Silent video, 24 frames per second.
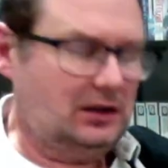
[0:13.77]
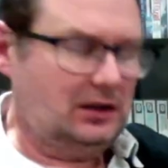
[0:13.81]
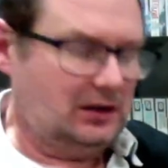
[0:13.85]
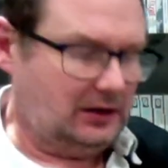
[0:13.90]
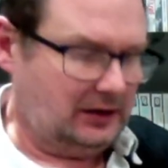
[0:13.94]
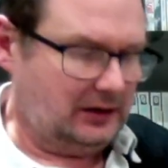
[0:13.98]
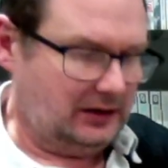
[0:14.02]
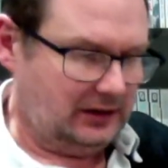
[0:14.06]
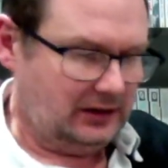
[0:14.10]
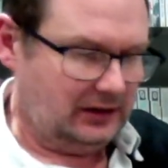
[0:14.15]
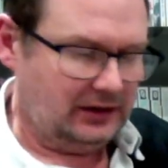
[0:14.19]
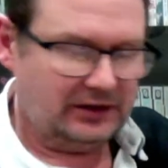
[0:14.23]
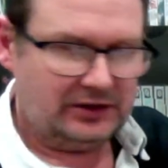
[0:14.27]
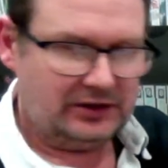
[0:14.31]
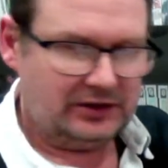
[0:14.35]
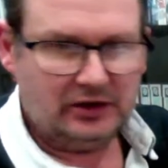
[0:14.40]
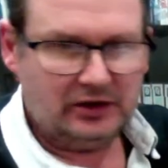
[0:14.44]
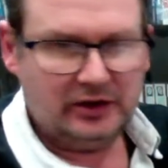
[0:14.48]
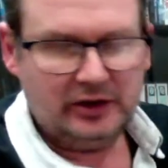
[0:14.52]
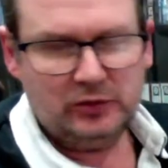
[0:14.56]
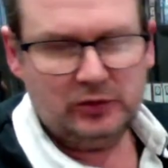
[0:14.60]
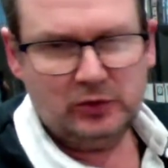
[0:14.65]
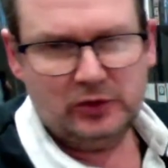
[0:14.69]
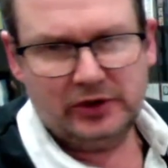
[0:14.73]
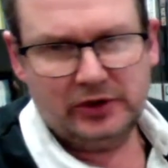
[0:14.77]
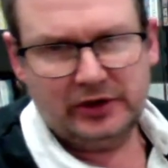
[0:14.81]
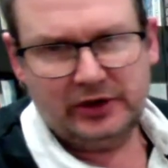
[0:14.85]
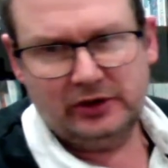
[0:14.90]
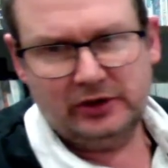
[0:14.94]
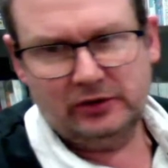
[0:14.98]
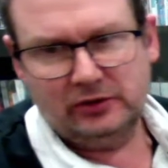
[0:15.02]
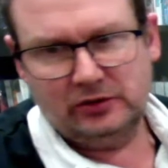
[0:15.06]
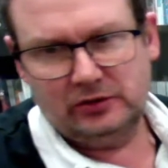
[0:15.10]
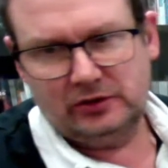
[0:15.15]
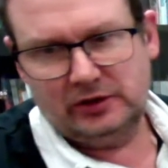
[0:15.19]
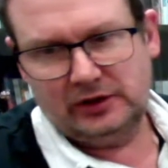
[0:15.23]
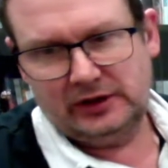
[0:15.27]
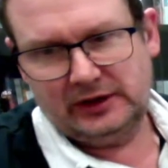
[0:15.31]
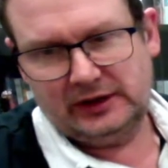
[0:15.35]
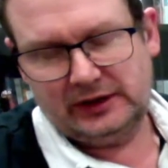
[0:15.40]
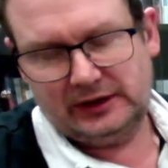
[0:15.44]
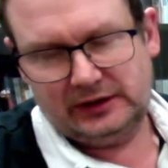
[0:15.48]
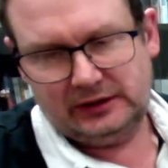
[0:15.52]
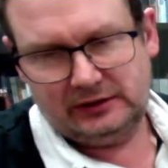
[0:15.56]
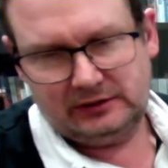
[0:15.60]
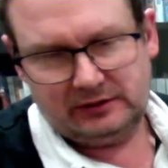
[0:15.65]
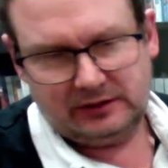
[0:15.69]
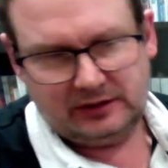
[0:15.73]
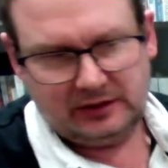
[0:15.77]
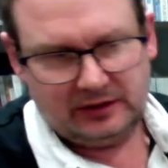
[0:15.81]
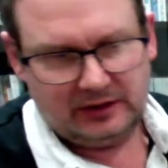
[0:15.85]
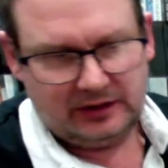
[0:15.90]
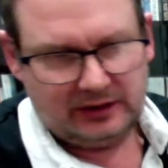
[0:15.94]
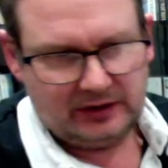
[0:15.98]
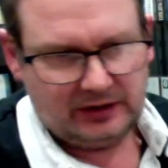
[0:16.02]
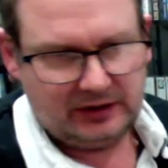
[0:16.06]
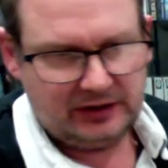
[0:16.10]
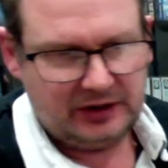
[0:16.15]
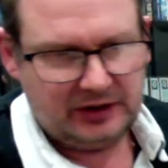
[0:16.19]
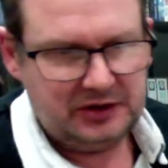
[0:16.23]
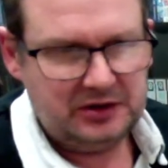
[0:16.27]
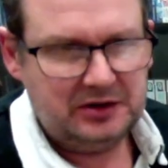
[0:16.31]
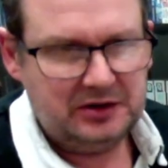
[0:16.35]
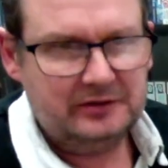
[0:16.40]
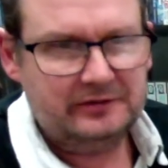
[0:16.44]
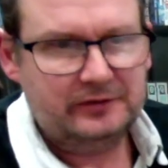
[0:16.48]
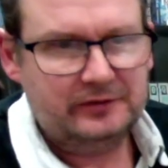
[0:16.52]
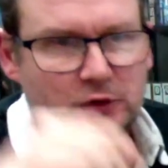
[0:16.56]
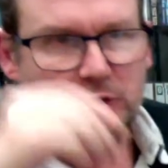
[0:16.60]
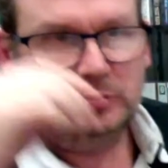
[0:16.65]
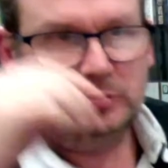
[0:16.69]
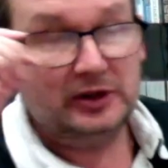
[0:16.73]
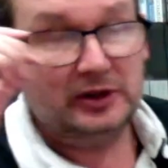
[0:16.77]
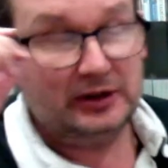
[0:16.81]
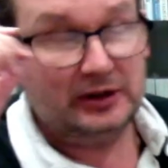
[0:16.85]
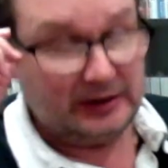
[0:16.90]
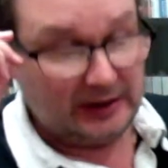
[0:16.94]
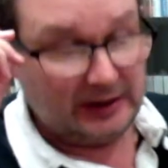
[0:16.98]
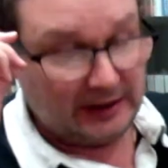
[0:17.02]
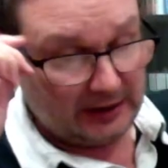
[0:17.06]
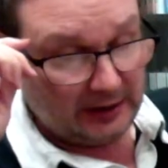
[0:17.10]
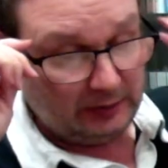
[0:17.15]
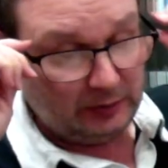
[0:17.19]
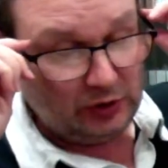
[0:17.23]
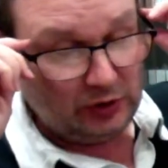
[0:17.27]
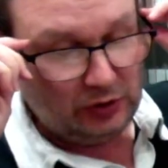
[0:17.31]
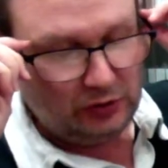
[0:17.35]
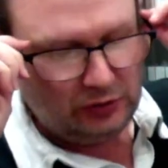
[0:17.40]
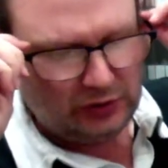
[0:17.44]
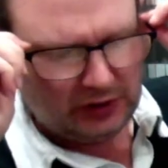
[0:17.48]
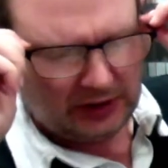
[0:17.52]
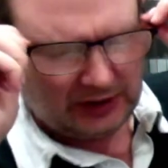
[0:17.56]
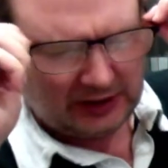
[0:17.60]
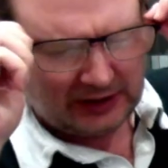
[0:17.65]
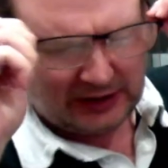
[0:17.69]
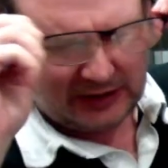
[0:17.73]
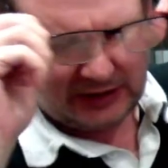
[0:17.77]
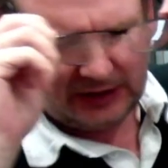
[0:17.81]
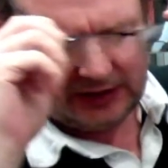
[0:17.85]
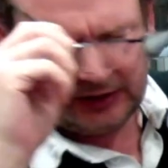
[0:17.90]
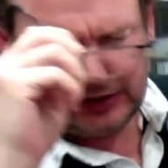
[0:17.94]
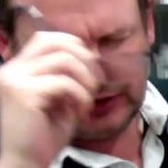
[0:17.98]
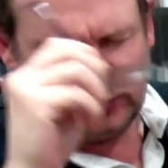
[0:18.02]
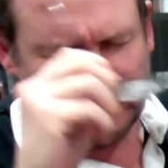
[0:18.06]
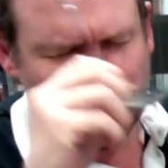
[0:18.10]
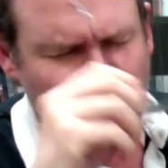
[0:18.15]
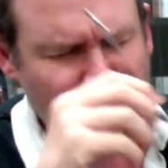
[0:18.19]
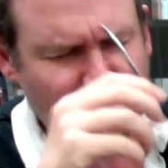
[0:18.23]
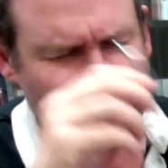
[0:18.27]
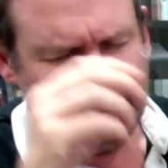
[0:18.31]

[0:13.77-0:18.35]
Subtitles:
I started working on the Gitia formula, and I'm using a cookie